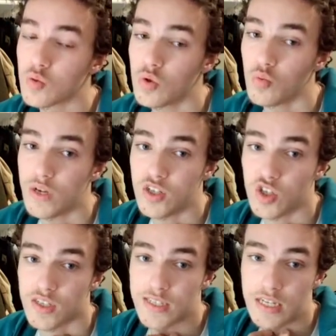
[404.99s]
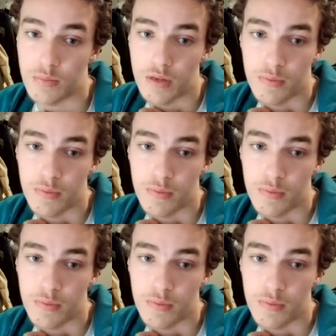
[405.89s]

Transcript: will reach a stalemate,